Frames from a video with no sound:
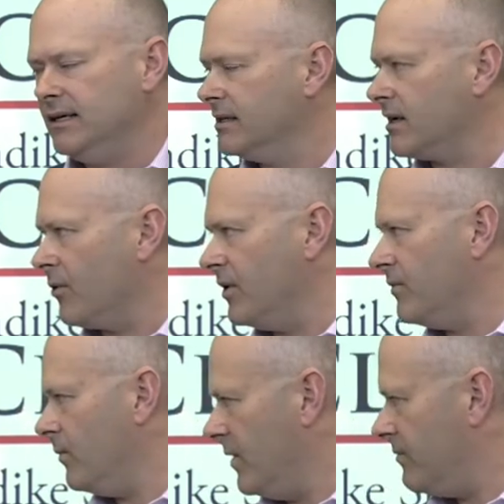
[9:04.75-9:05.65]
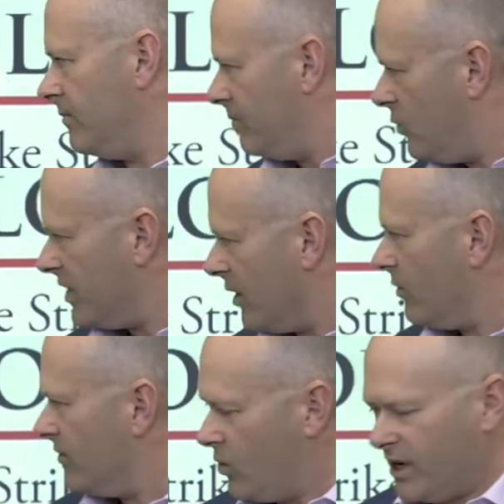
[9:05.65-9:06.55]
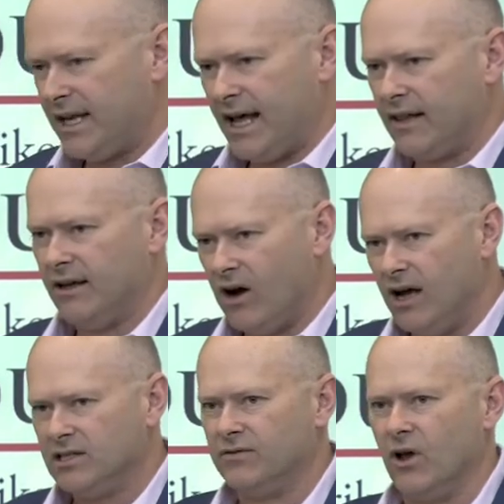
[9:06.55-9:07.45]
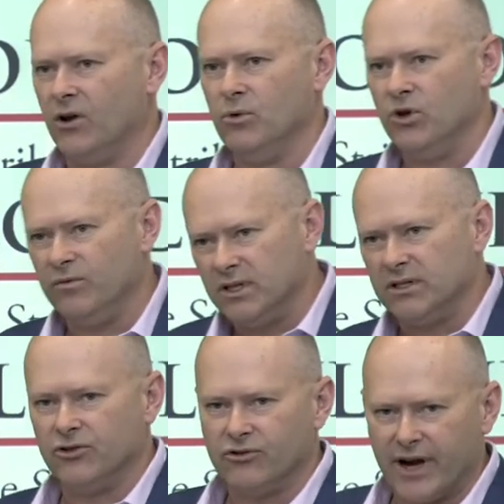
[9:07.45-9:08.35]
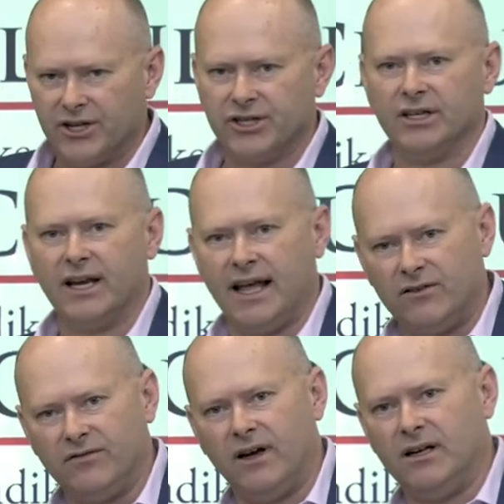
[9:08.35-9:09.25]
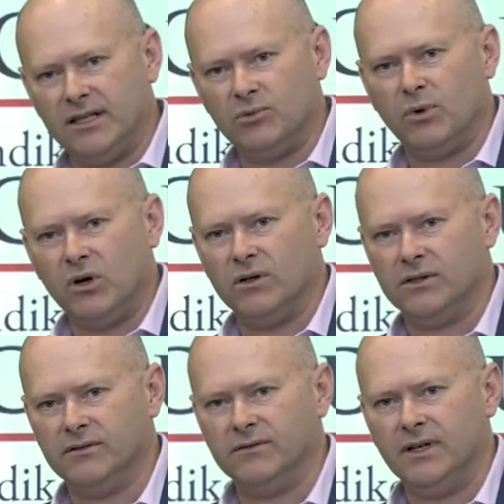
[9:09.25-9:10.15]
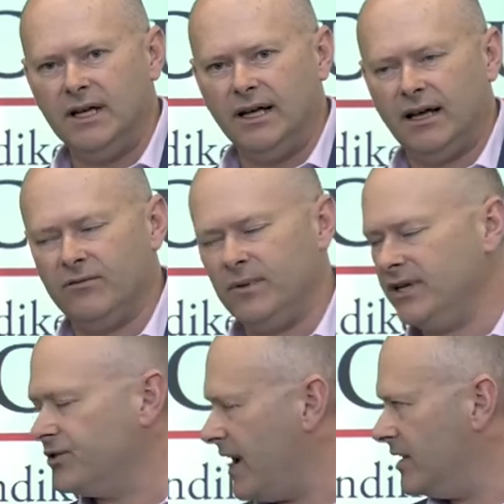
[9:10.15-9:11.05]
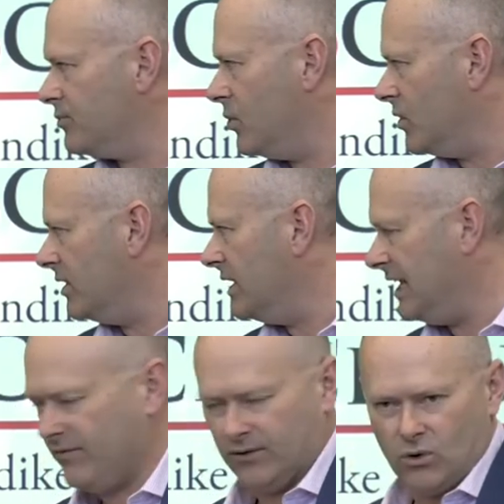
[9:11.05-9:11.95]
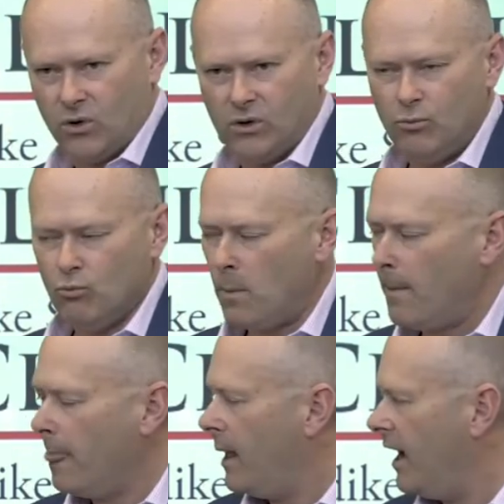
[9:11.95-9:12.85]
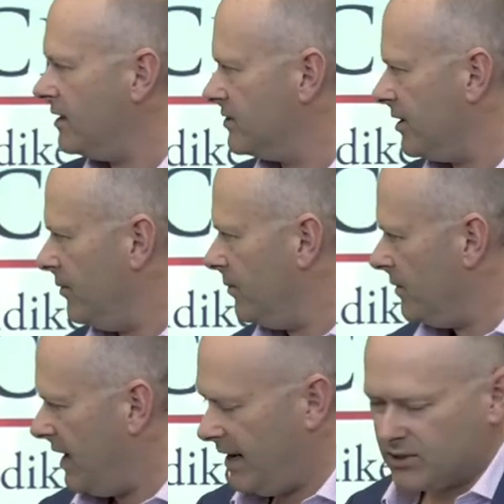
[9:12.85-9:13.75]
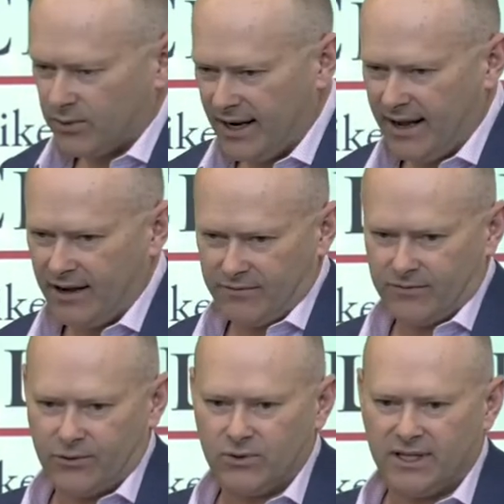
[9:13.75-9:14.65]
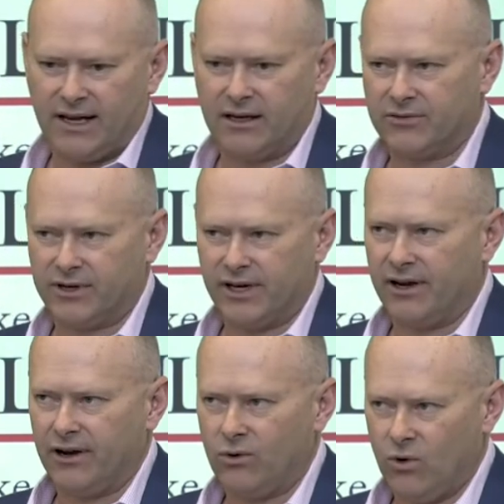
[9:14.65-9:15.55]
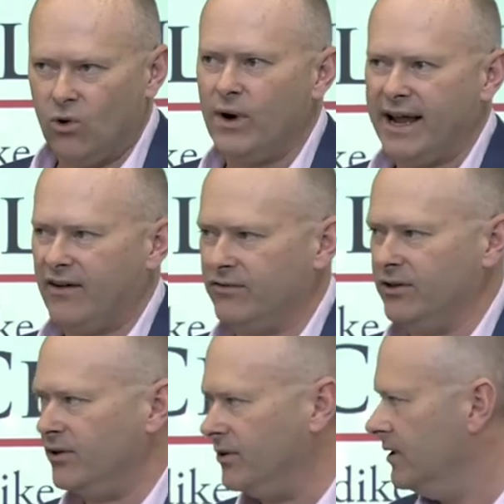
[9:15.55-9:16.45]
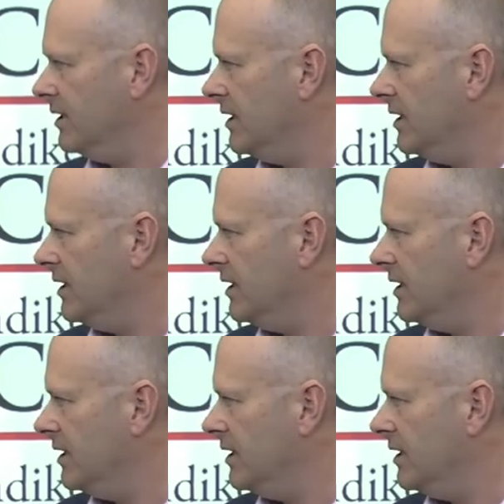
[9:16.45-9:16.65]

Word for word: So we've, we've, we think we've worked out the ice flow movement and direction and how far these boulders have, have been transported, if at all. And so hence we have drill targets ready to go. All we have to do